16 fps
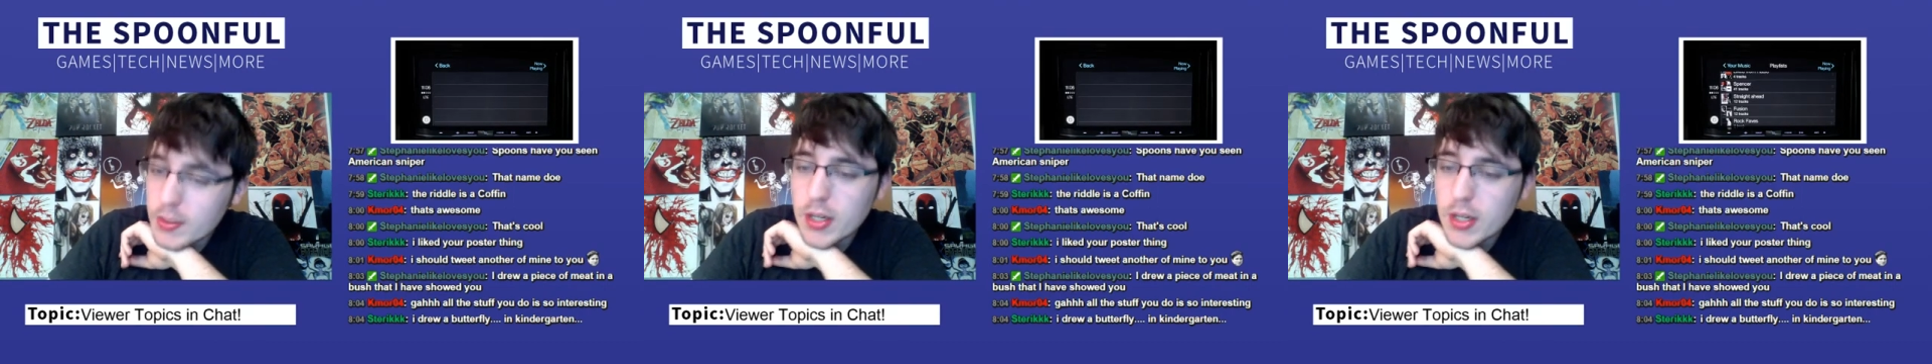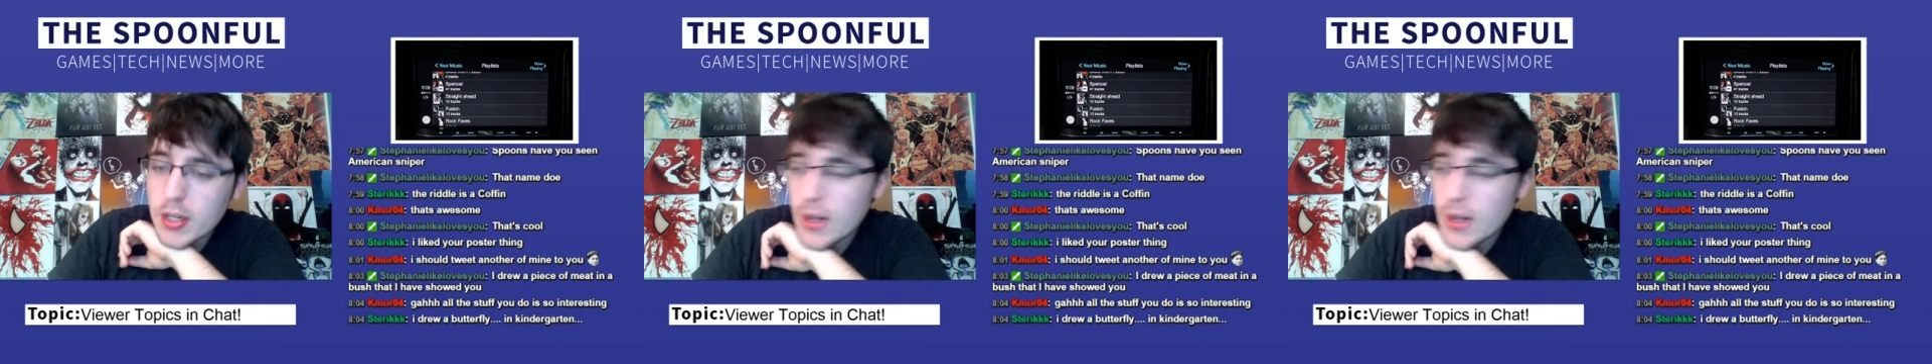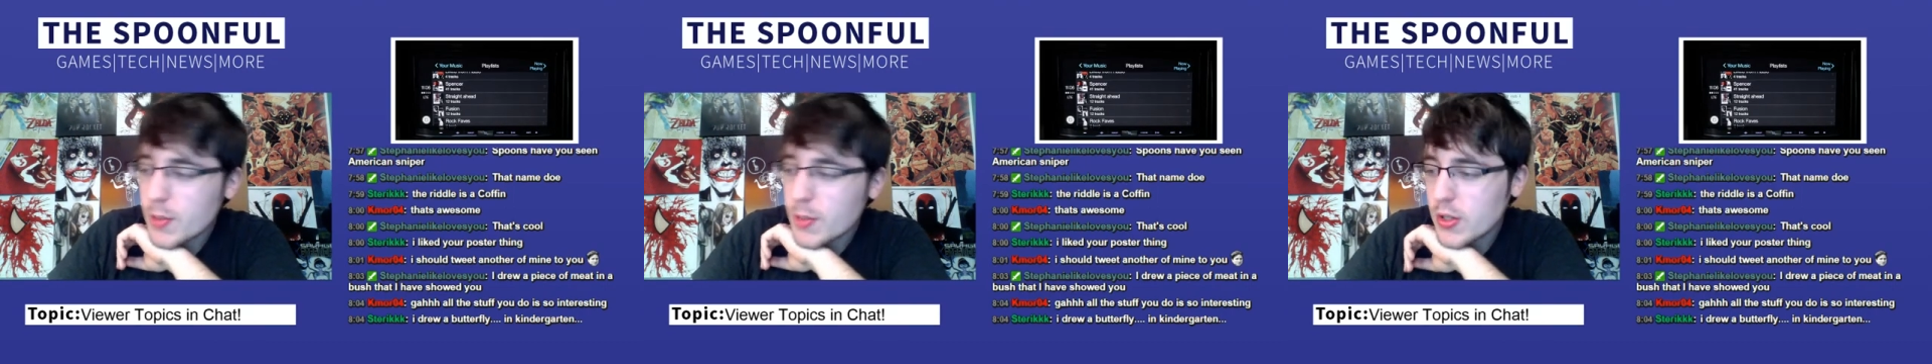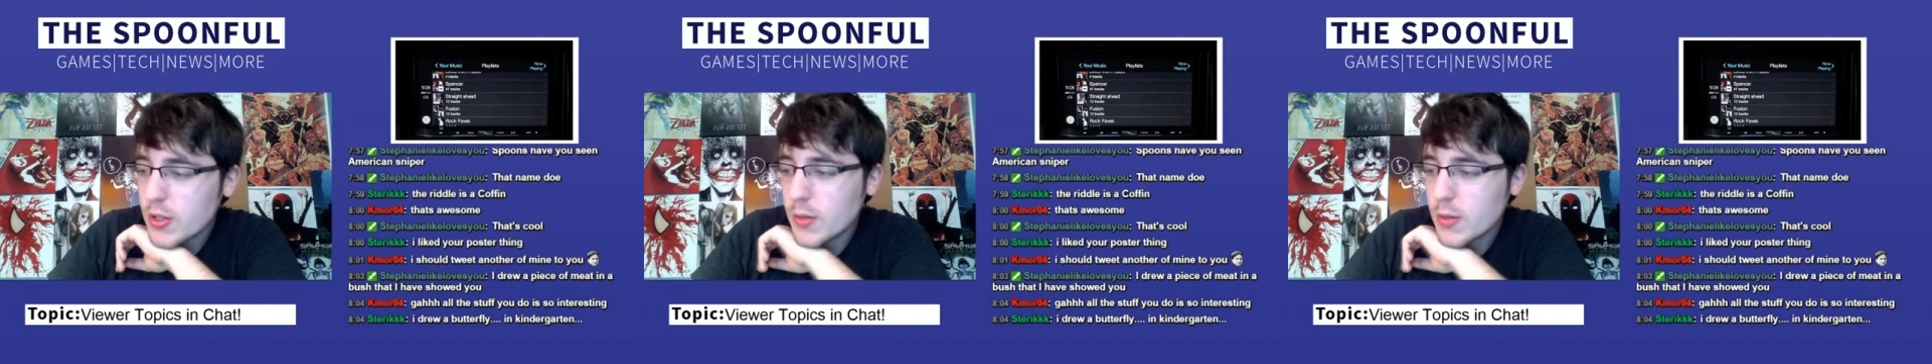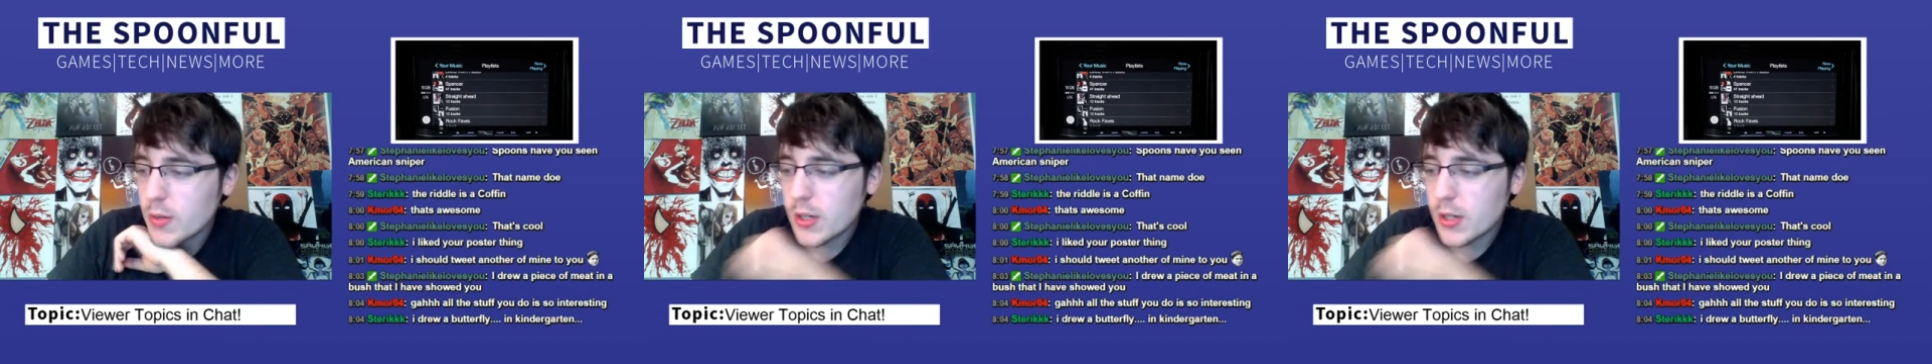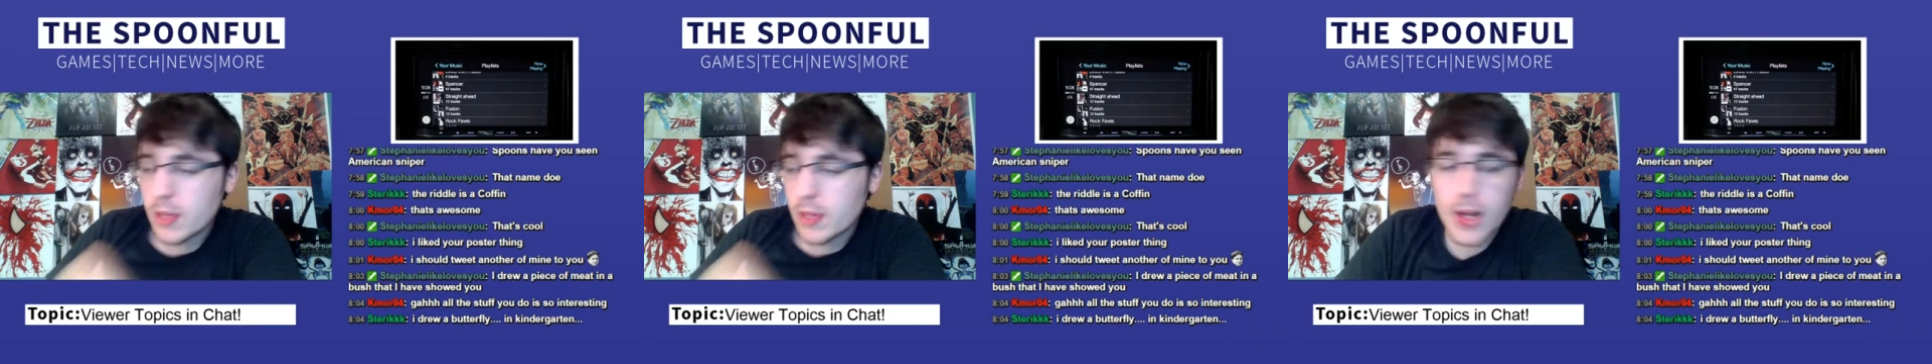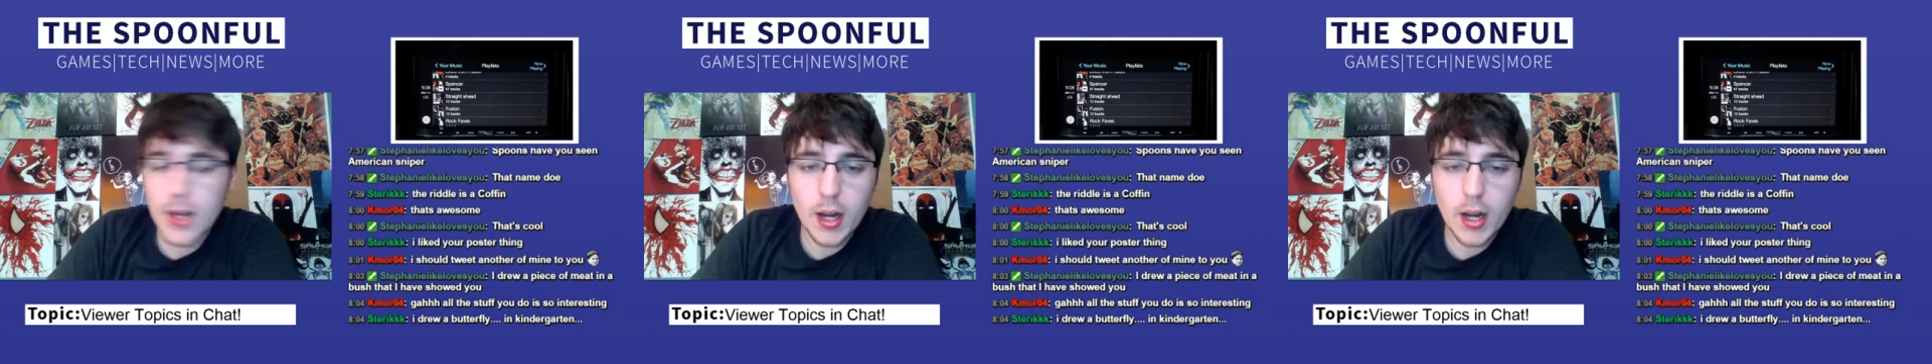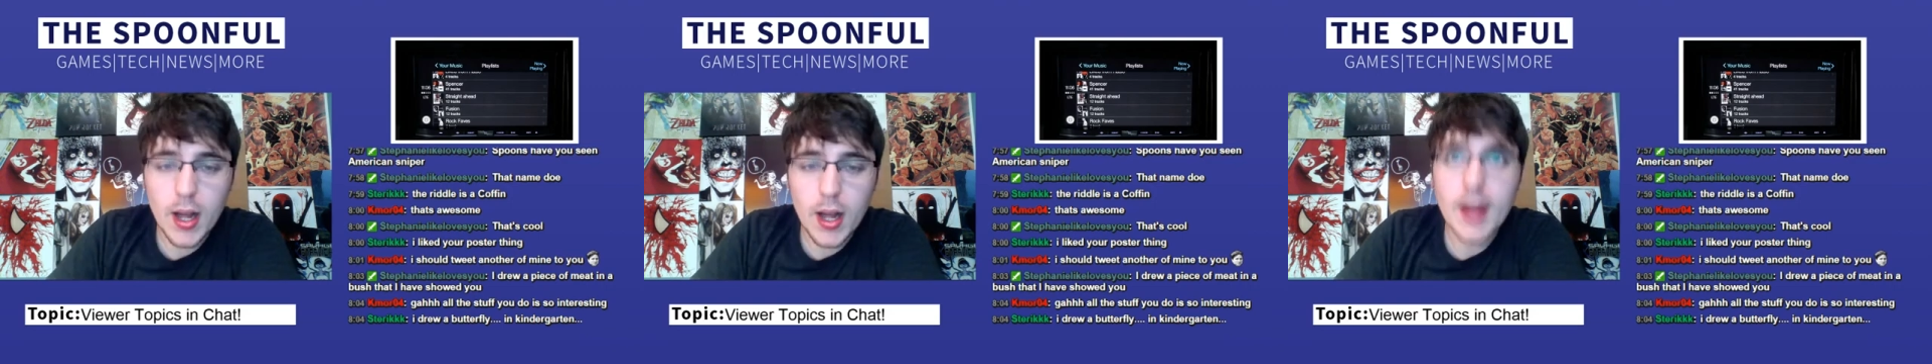good episode. We talked about a
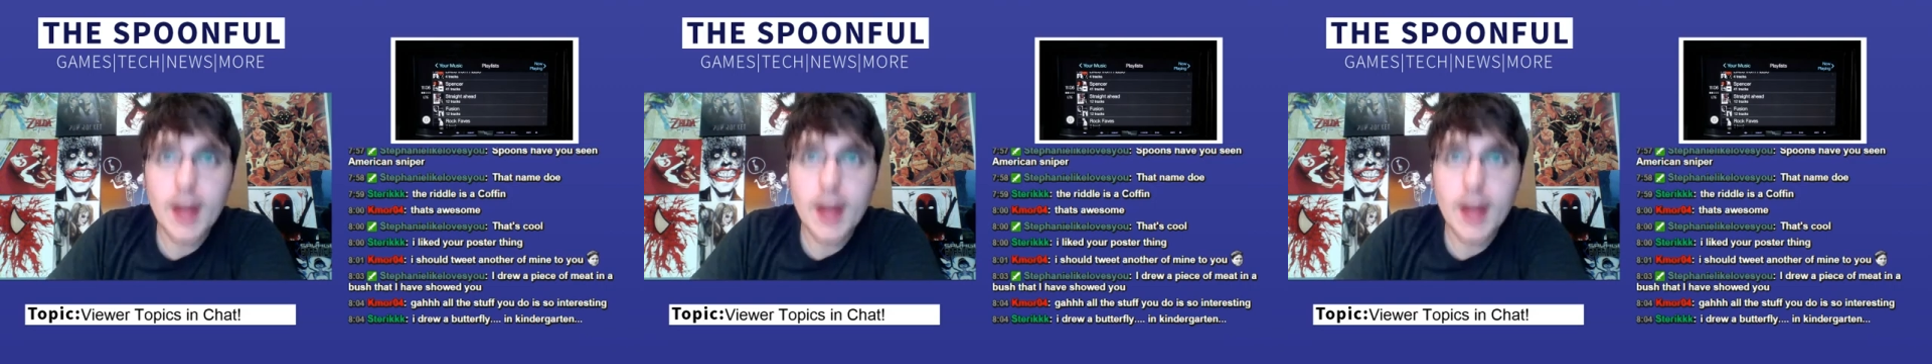lot.